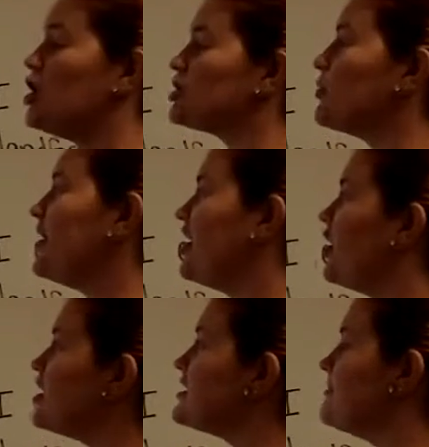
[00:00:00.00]
So here
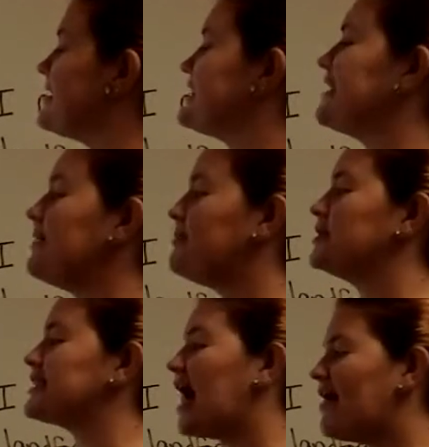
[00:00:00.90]
are some
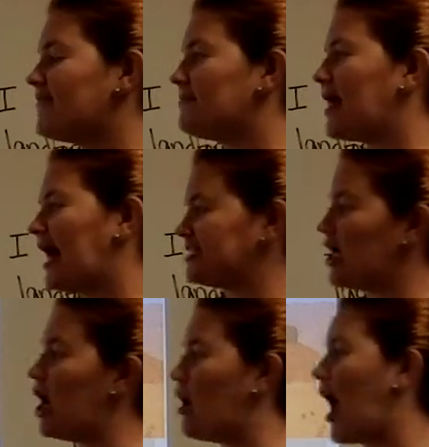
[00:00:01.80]
examples of a
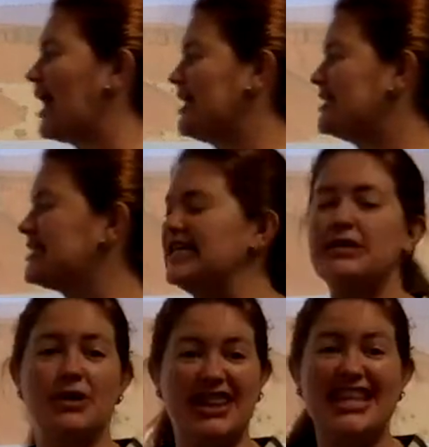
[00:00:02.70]
plateau. I can
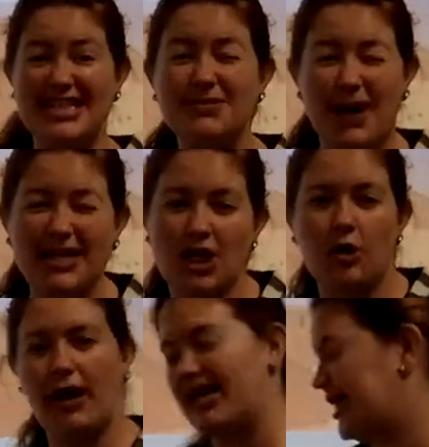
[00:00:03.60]
see with this
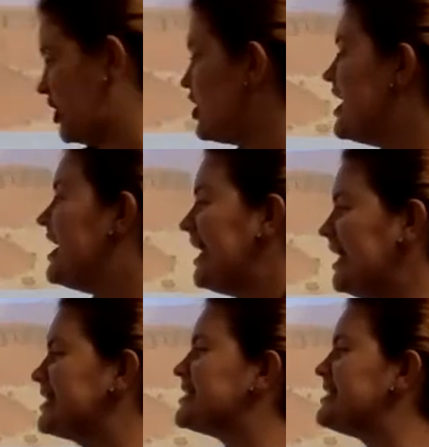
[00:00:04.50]
plateau right here,
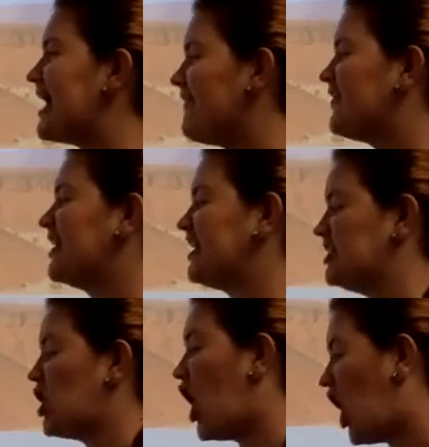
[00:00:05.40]
it is definitely
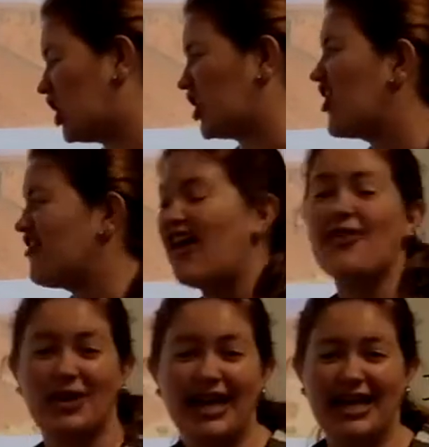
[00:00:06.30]
taller than
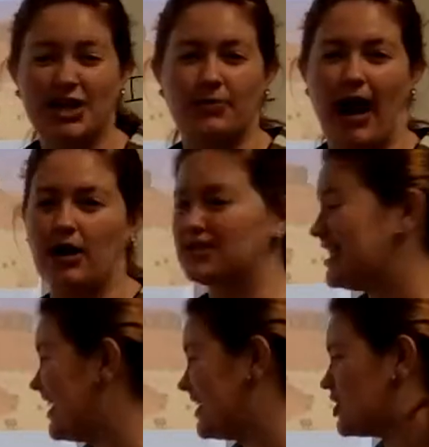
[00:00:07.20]
the land around
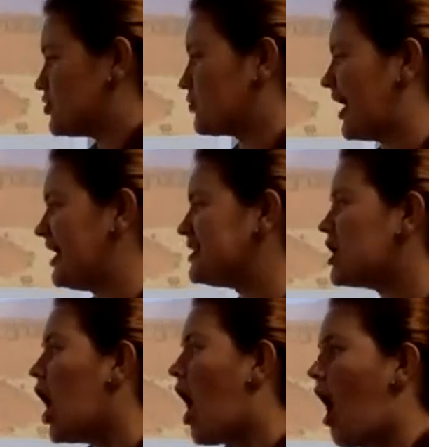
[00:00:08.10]
it. It is raised,
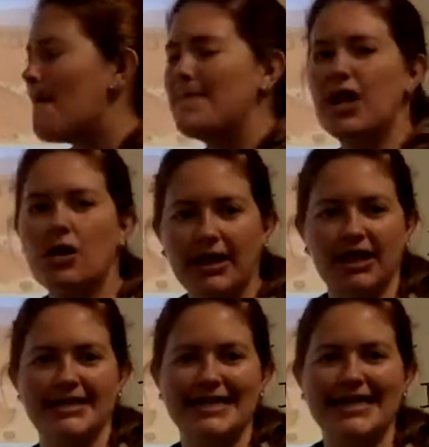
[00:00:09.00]
but oh my
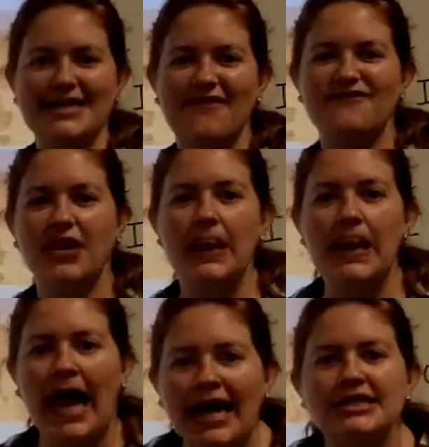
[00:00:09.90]
goodness, it is
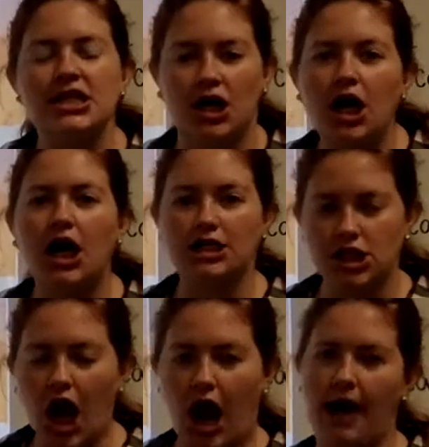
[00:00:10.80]
flat on
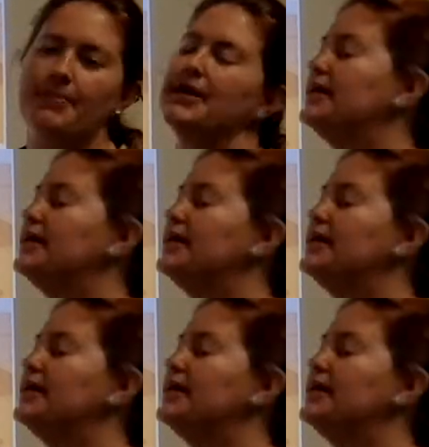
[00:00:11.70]
top.